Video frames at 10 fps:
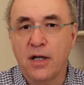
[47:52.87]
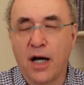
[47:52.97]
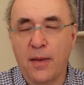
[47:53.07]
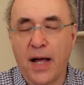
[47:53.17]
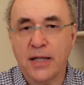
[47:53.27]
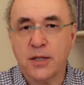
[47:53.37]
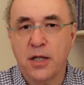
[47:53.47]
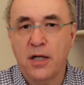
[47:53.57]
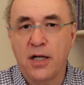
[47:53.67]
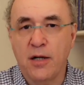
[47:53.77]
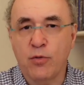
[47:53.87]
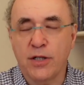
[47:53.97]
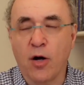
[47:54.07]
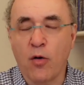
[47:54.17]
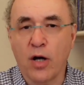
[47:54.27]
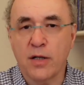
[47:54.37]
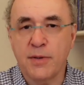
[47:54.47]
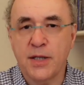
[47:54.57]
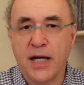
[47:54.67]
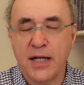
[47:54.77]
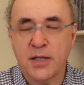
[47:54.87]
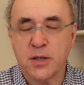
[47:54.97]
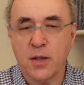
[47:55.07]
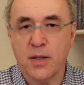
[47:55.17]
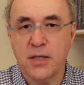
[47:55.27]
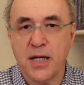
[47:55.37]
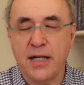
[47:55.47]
and that it would no longer be the case that there's